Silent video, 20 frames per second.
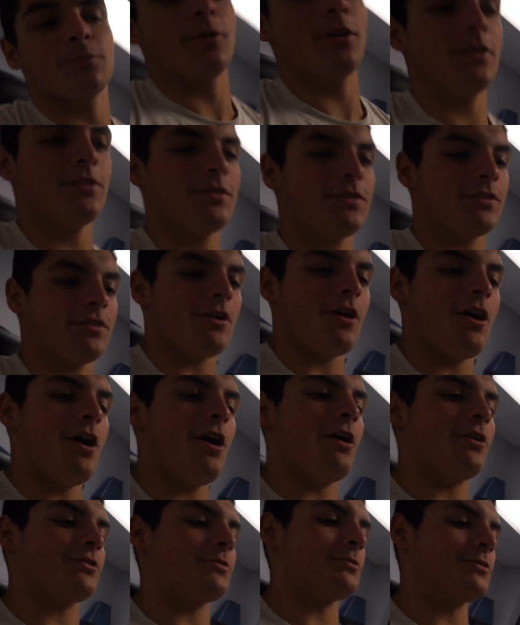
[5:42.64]
months.
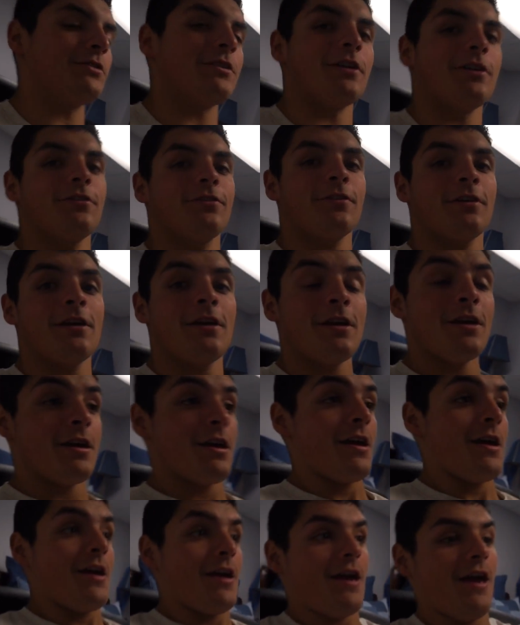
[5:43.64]
Awesome stuff.
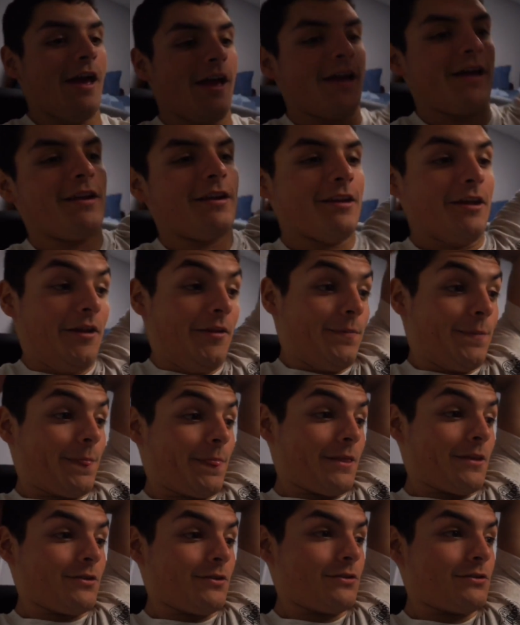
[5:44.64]
And
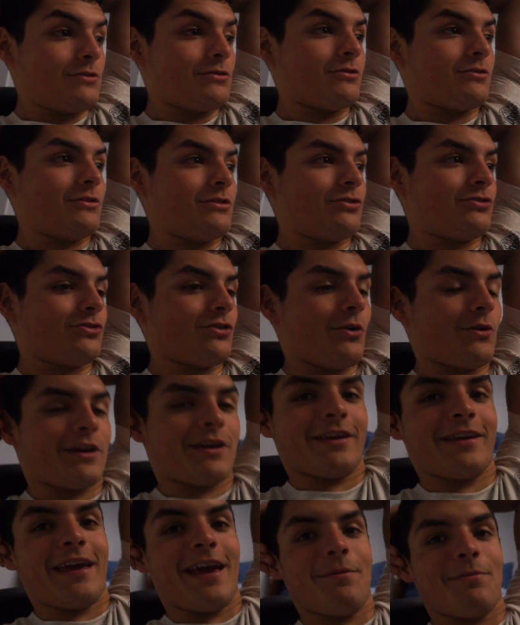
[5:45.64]
so
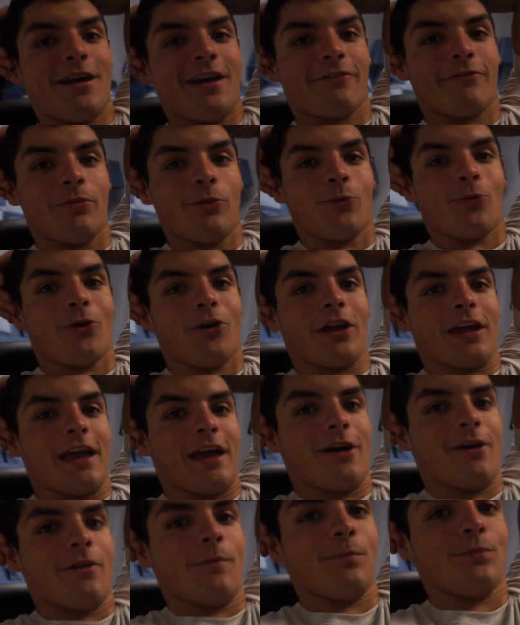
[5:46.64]
came back from the
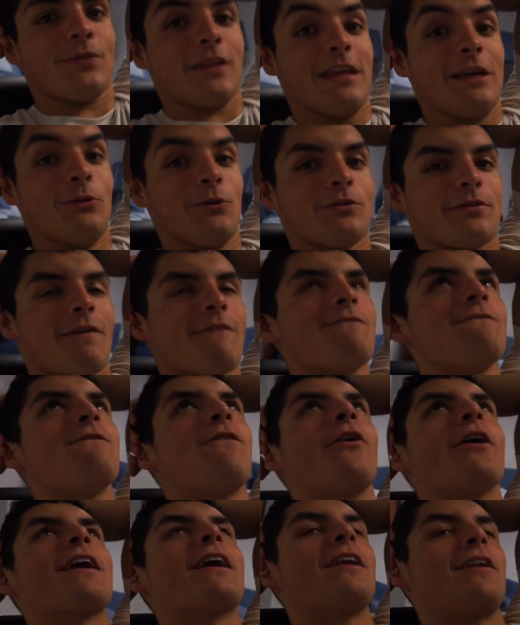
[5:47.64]
workout. It was
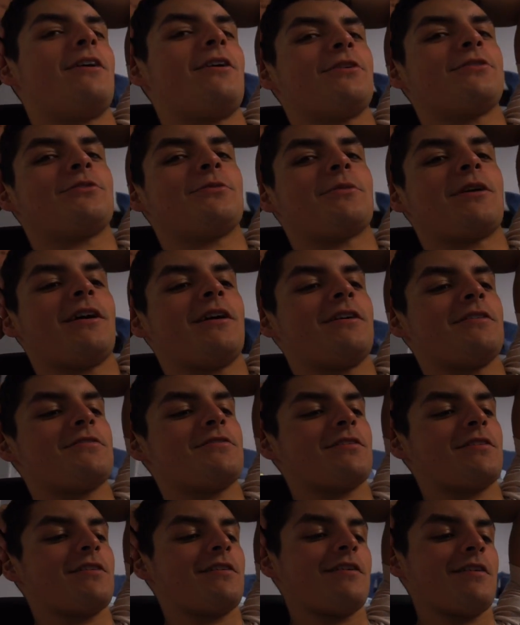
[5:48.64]
freaking awesome,
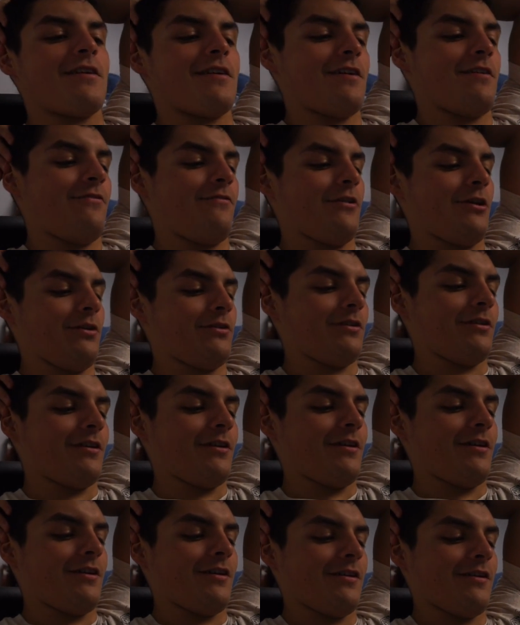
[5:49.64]
guys. I felt
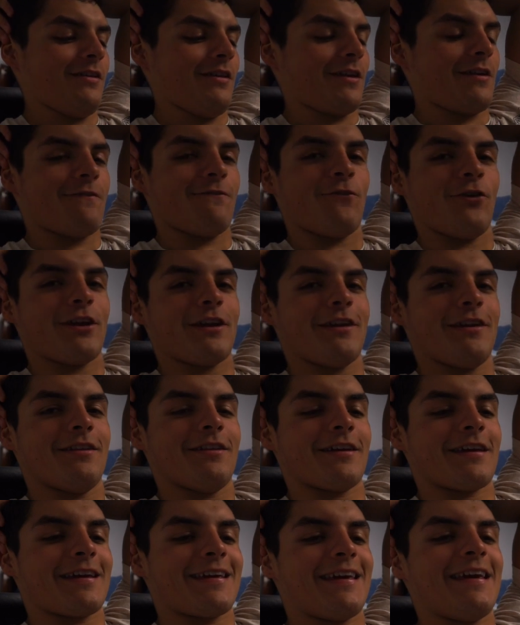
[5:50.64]
like a freak,
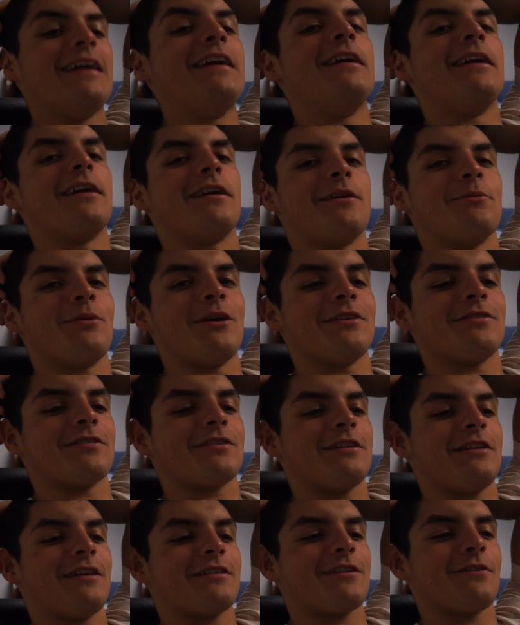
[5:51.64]
like a king,
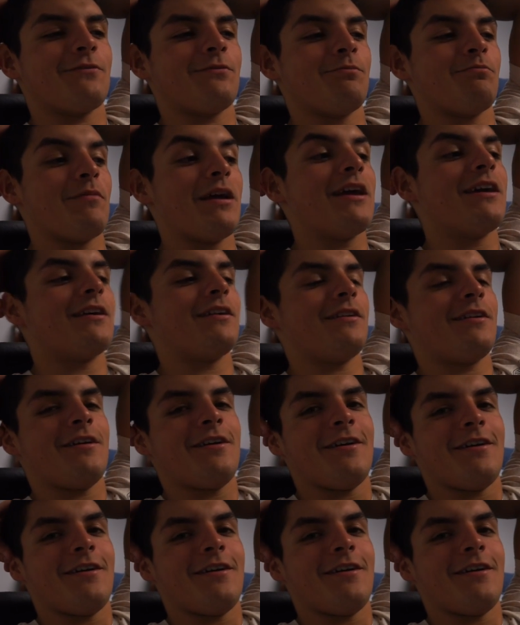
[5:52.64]
basically, like the man.